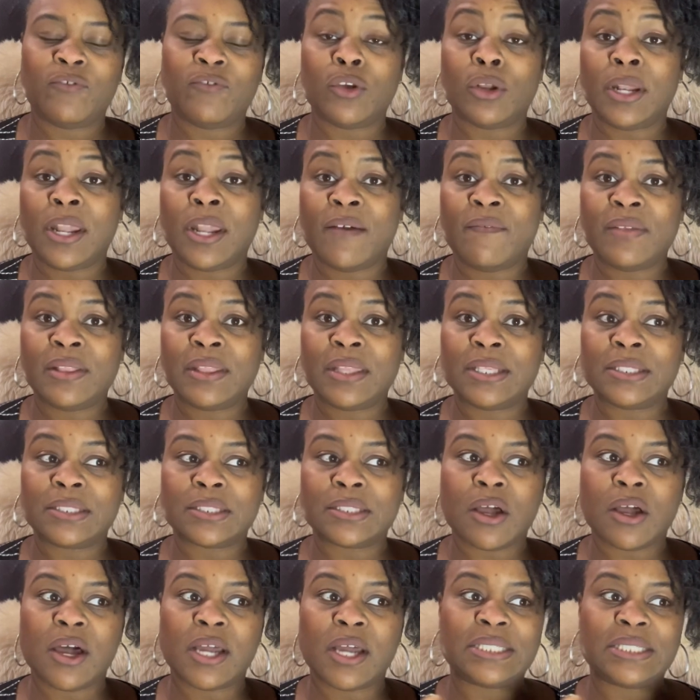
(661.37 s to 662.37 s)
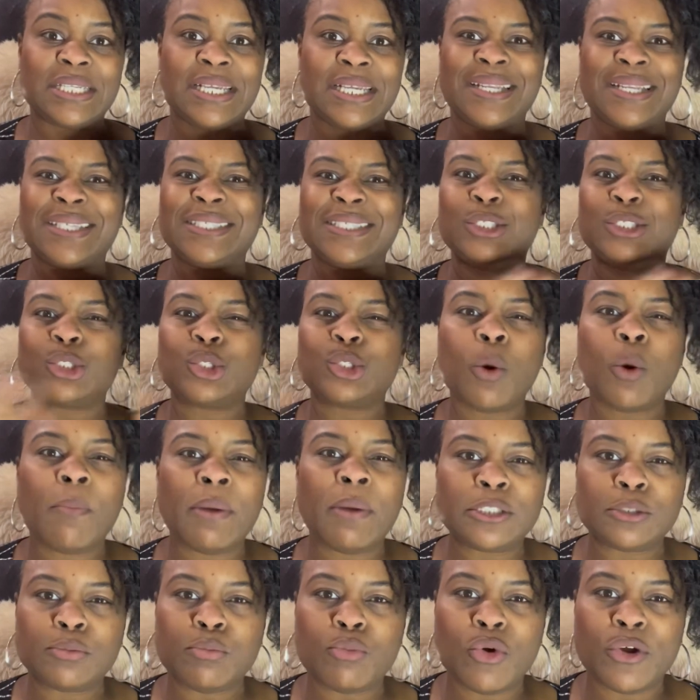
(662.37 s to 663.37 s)
you're loving this content. So
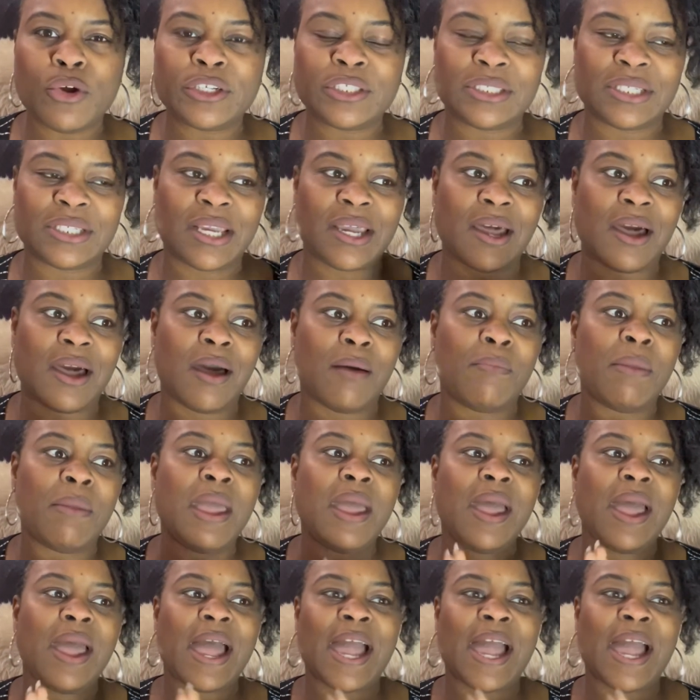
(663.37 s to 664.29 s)
much more to come.